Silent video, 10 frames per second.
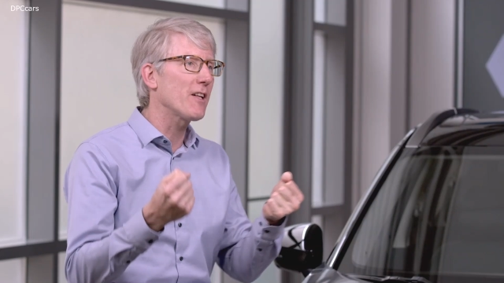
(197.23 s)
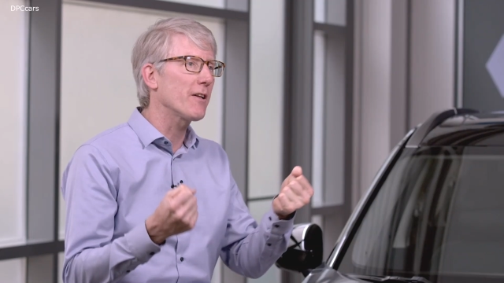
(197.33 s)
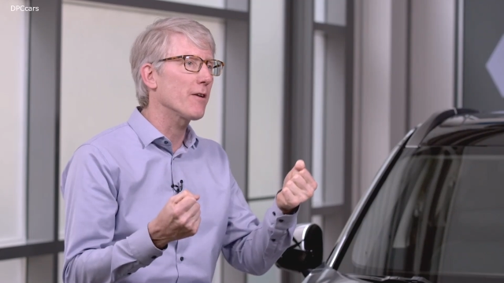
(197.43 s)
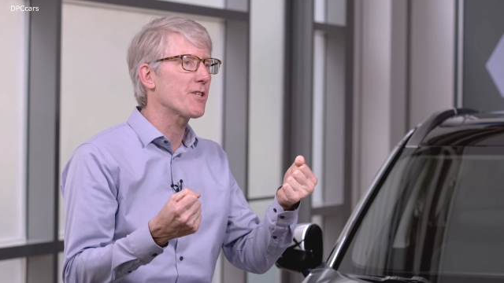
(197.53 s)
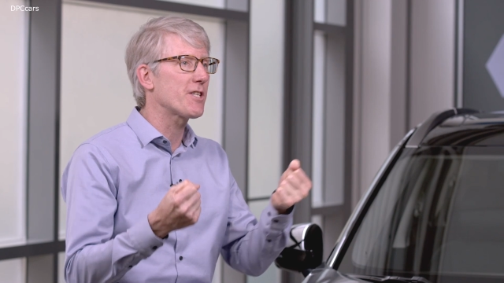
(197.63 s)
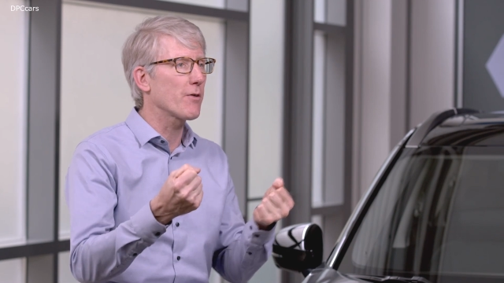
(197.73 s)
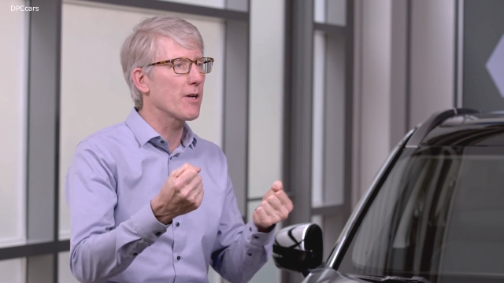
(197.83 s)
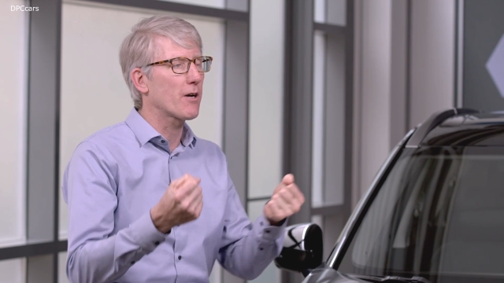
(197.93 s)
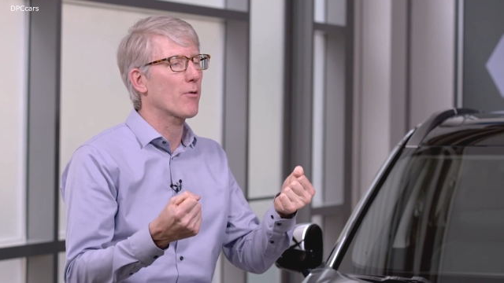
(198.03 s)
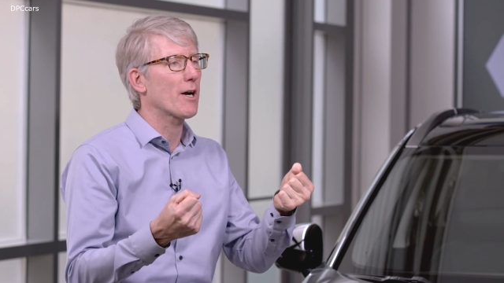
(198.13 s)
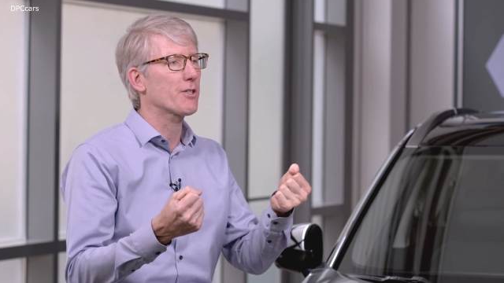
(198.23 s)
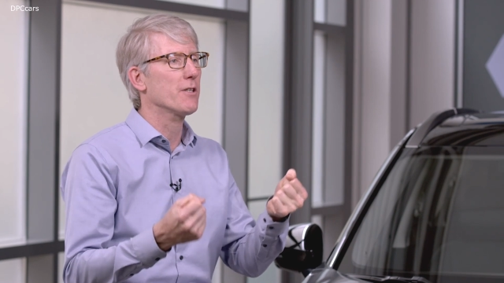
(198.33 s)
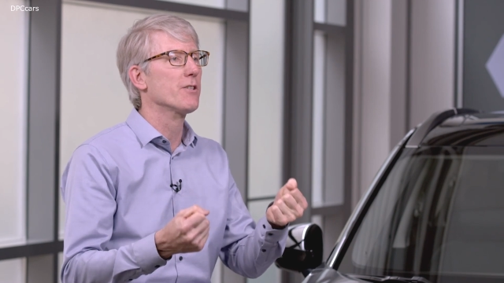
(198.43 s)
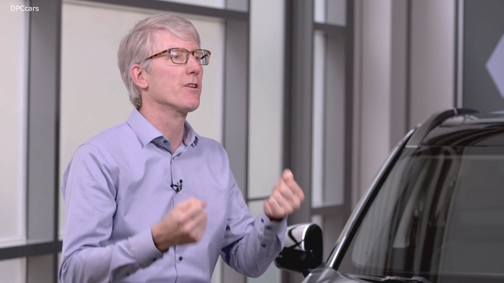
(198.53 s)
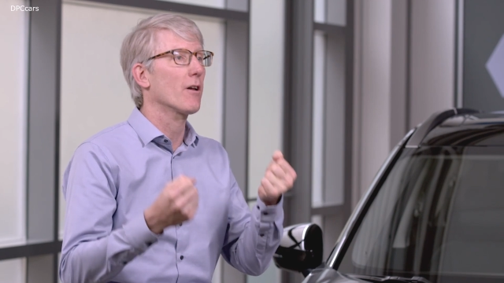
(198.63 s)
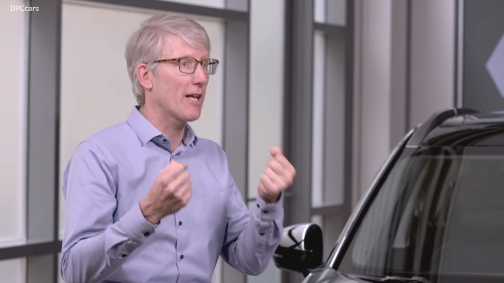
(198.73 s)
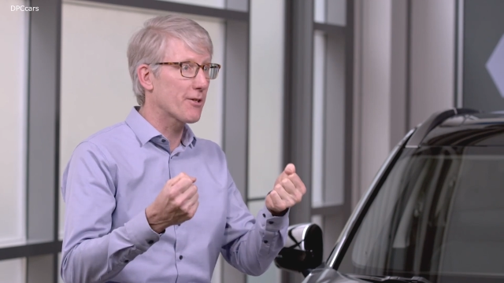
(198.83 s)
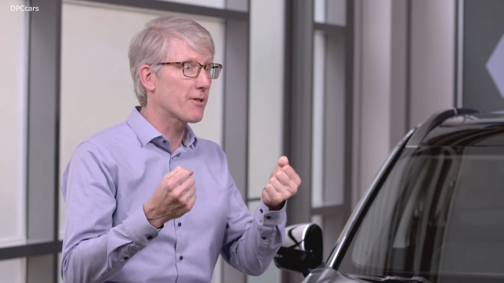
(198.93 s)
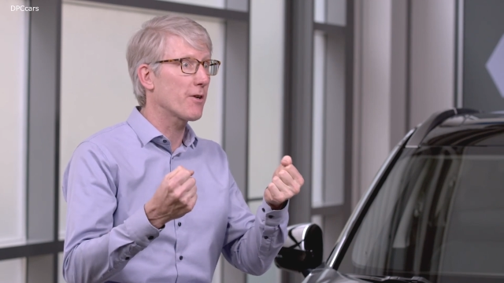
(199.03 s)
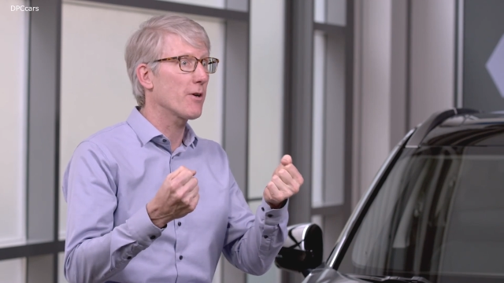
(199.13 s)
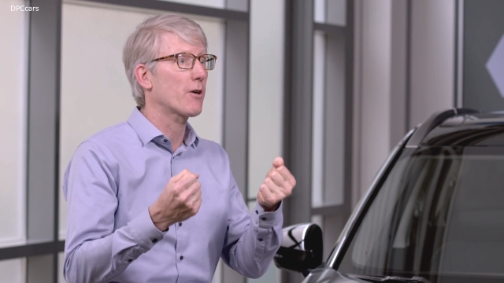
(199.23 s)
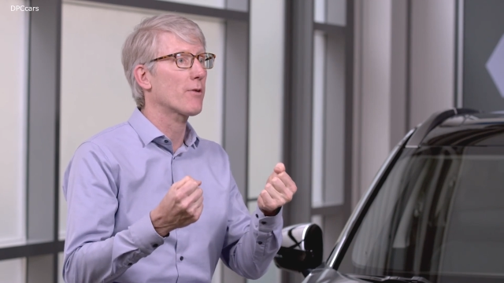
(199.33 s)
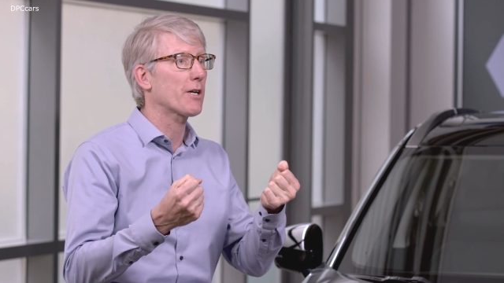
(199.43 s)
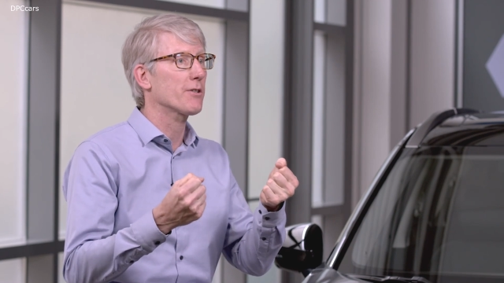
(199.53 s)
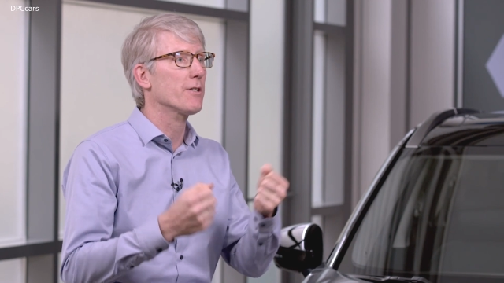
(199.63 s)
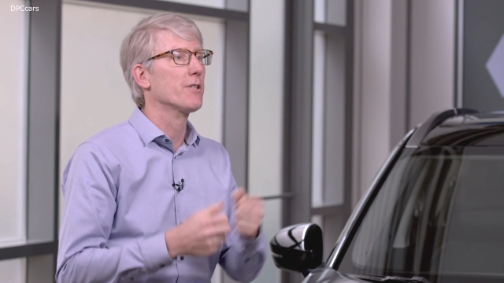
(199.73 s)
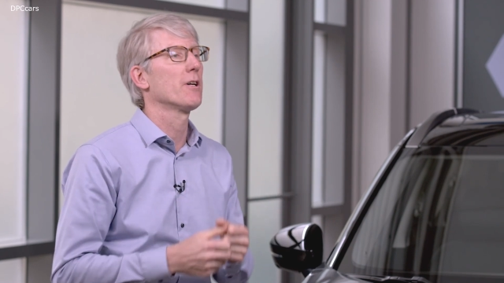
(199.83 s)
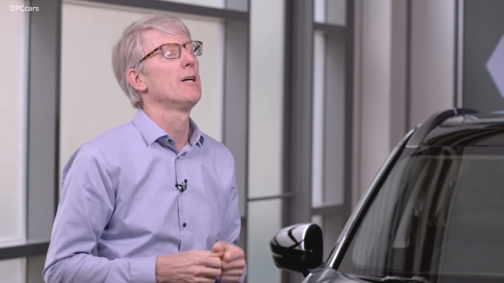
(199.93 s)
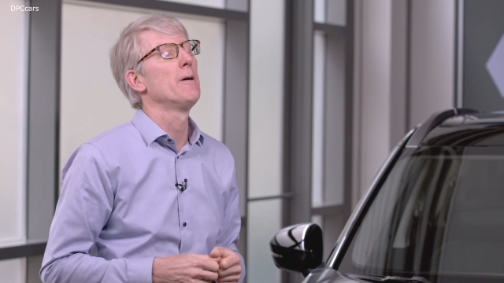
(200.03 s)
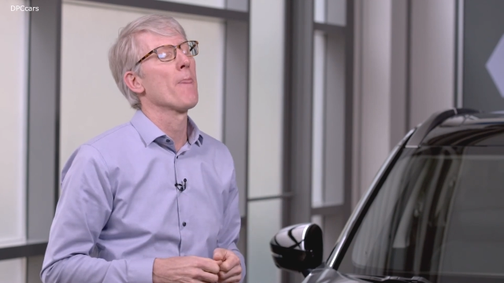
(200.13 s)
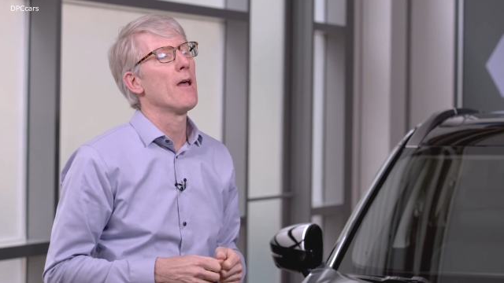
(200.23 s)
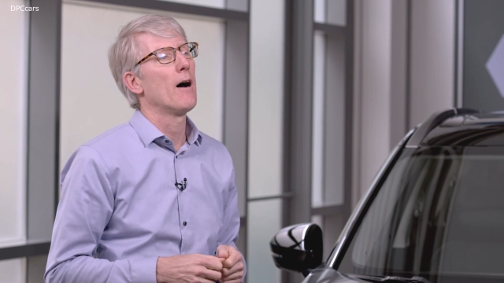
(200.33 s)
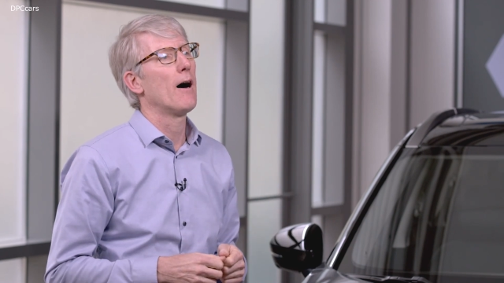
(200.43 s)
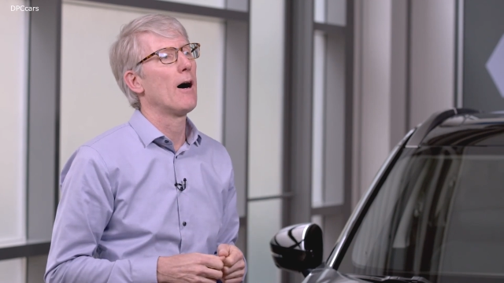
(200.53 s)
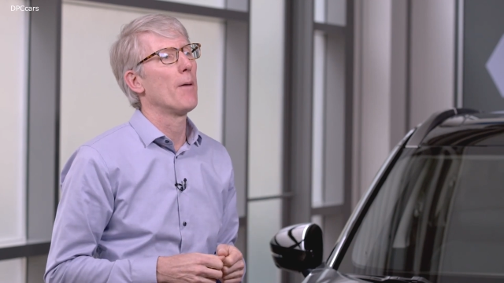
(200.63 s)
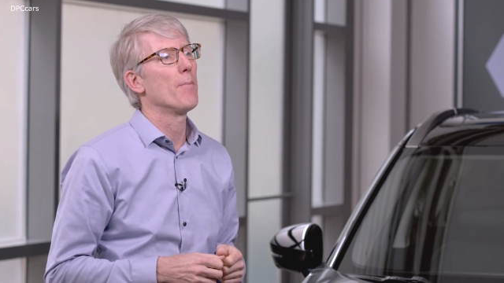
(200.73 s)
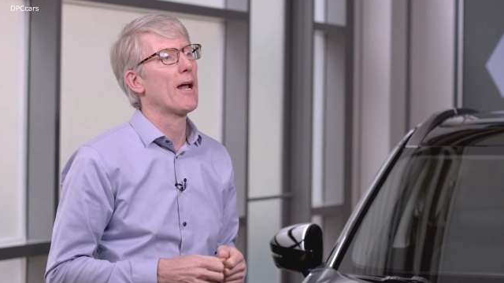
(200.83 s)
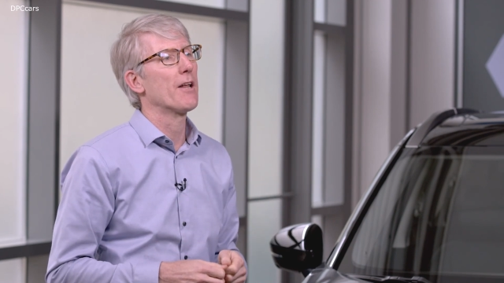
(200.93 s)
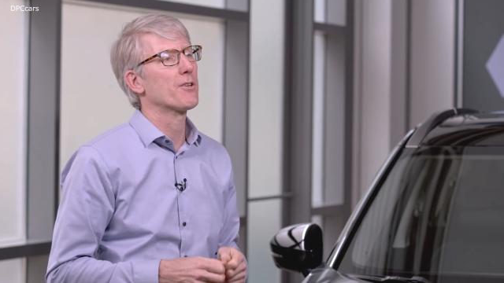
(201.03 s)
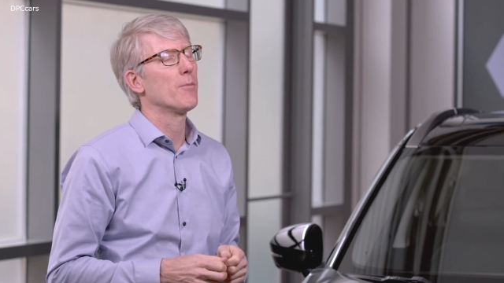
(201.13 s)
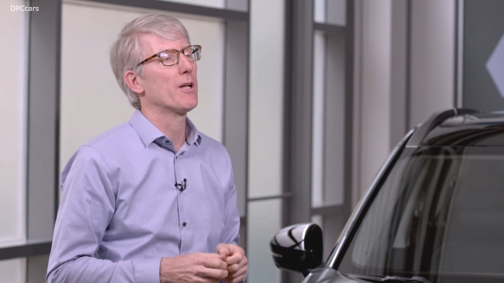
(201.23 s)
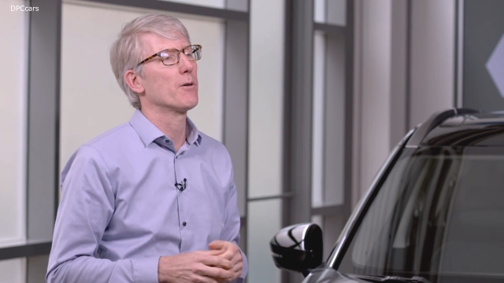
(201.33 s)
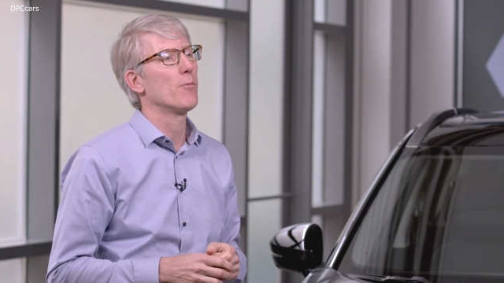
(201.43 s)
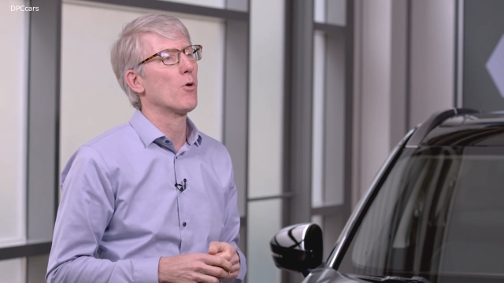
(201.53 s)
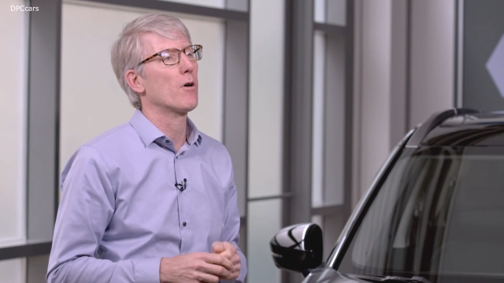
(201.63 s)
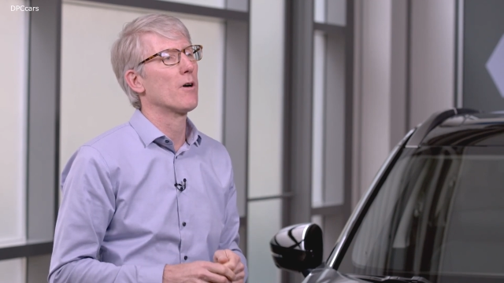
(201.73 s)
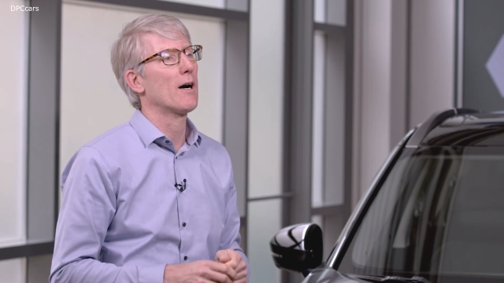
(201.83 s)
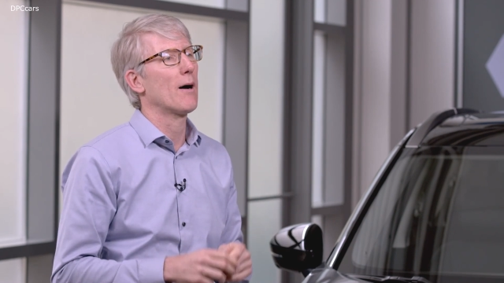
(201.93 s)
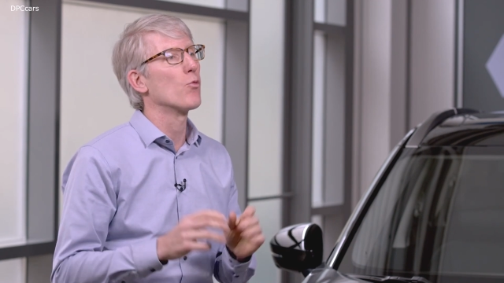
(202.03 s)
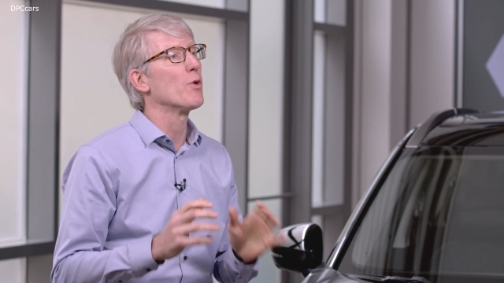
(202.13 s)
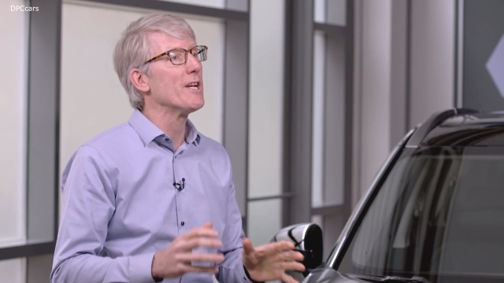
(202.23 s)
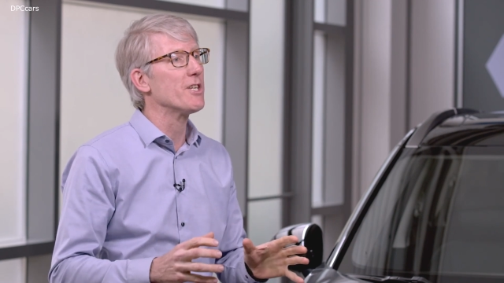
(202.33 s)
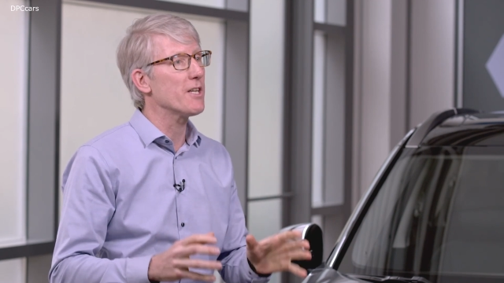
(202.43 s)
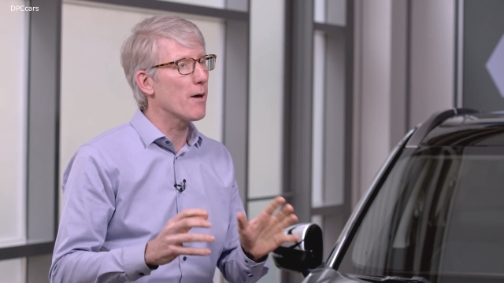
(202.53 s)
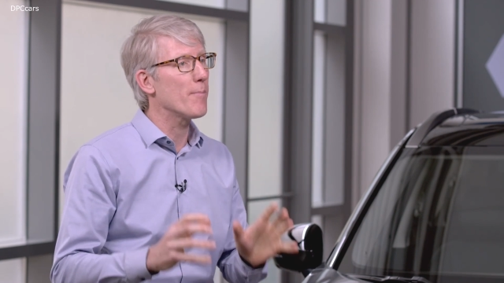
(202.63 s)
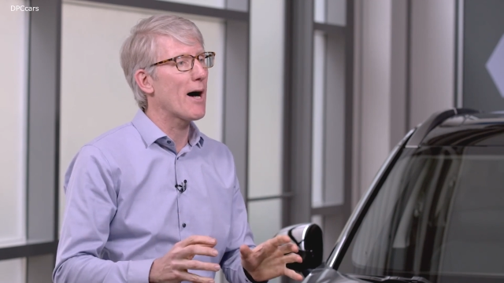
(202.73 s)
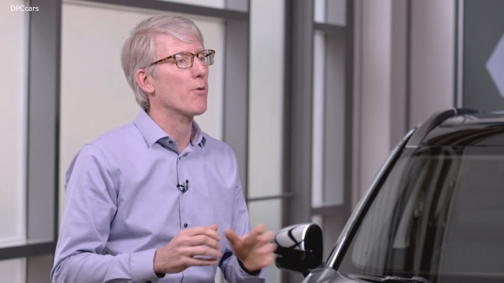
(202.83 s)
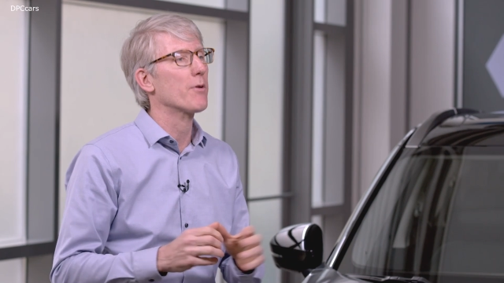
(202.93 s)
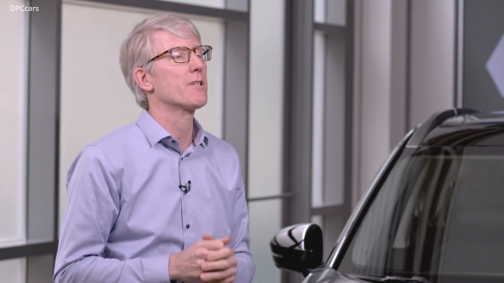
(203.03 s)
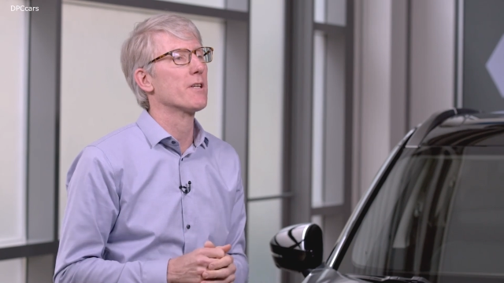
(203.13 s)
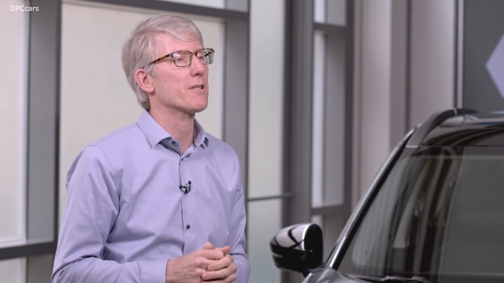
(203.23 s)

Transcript: feeling of steering corrections, less steering corrections. Um, and it's a, it's a more uh, rigid mount